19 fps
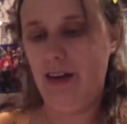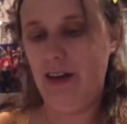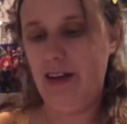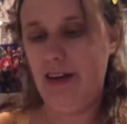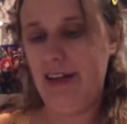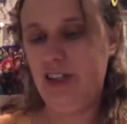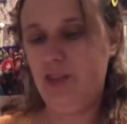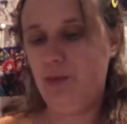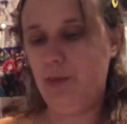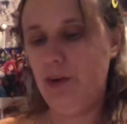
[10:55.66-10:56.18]

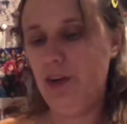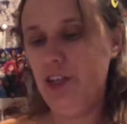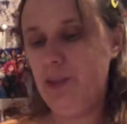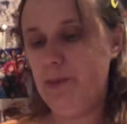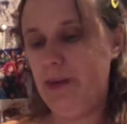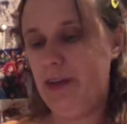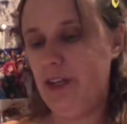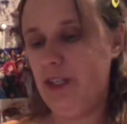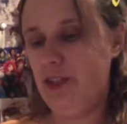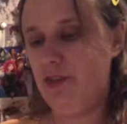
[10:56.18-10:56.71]
His words
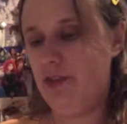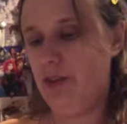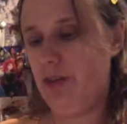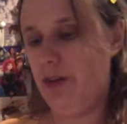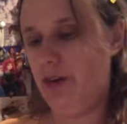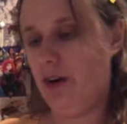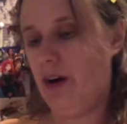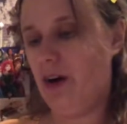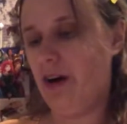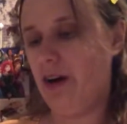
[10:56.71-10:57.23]
pierced through
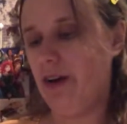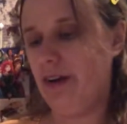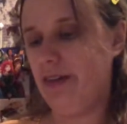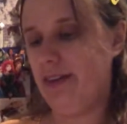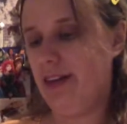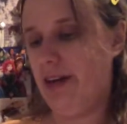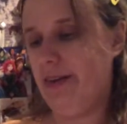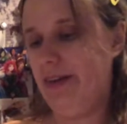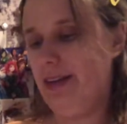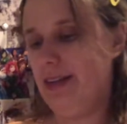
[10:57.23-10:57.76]
her heart,
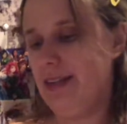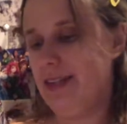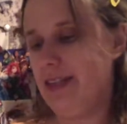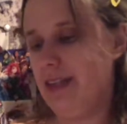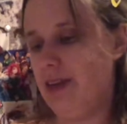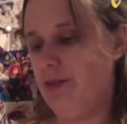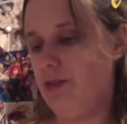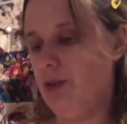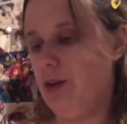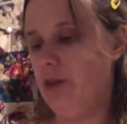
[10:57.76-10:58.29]
allowing a
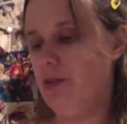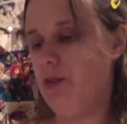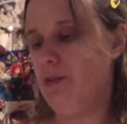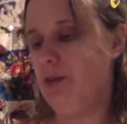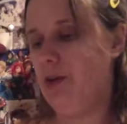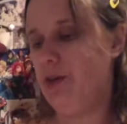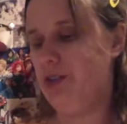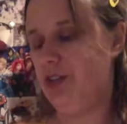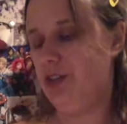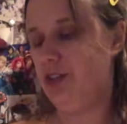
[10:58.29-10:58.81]
sliver of
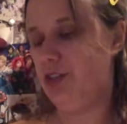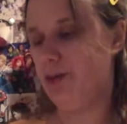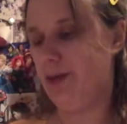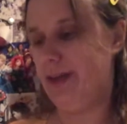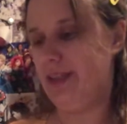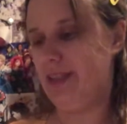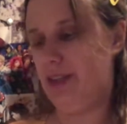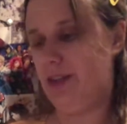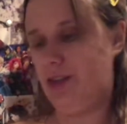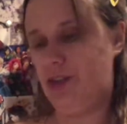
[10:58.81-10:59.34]
emotion to
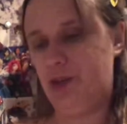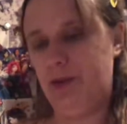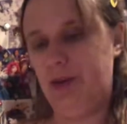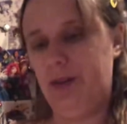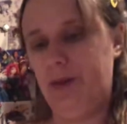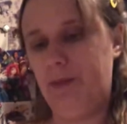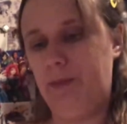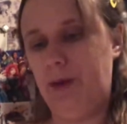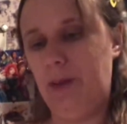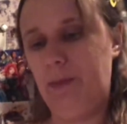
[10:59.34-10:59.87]
race into it,
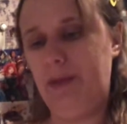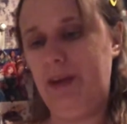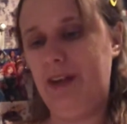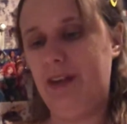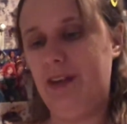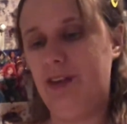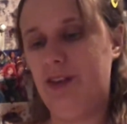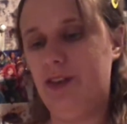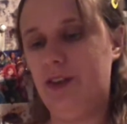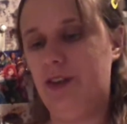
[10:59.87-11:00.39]
pumping
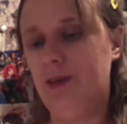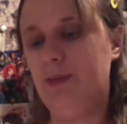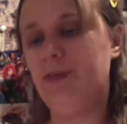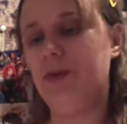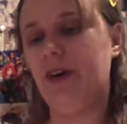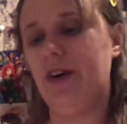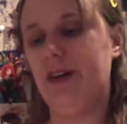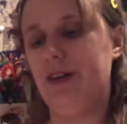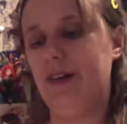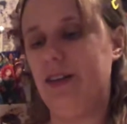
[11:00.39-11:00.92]
into her
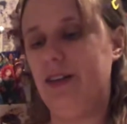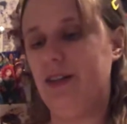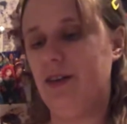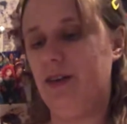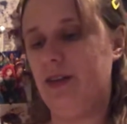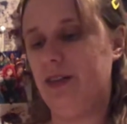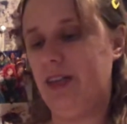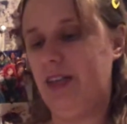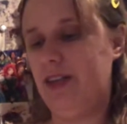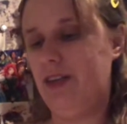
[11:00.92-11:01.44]
blood until
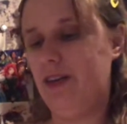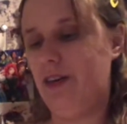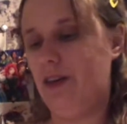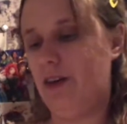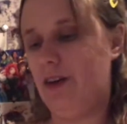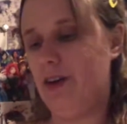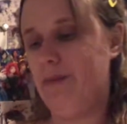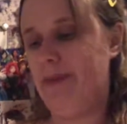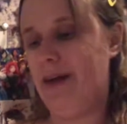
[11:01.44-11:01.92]
Alina heard it